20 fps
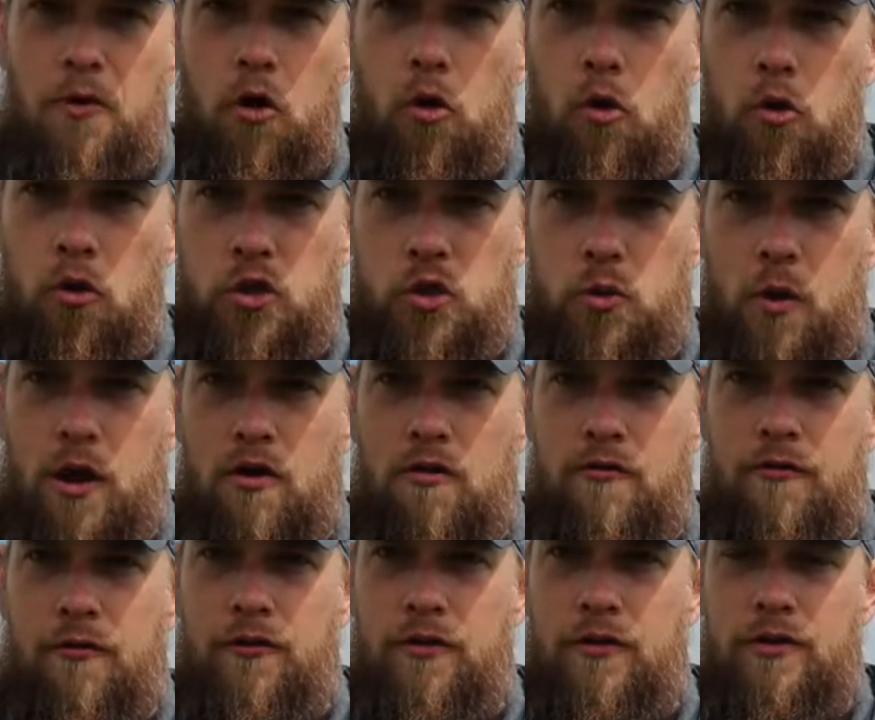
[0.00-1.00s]
all
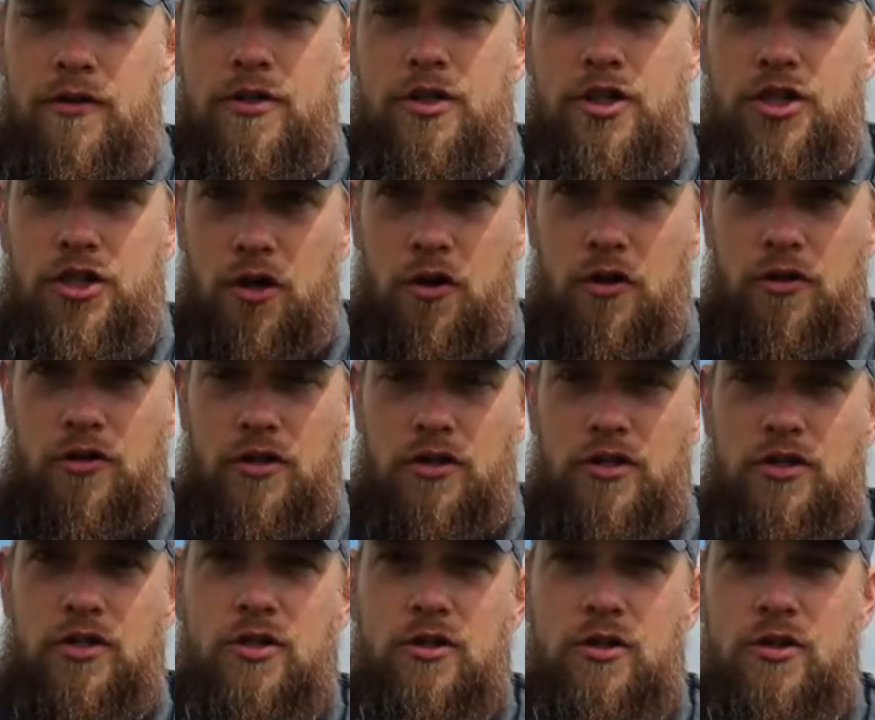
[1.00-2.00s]
12
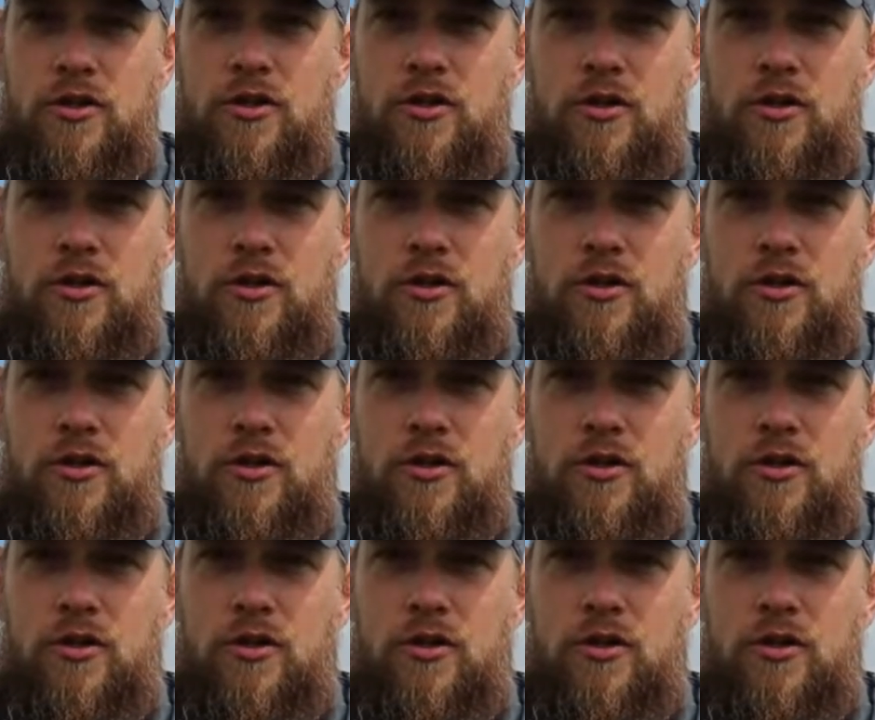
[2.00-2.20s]
shots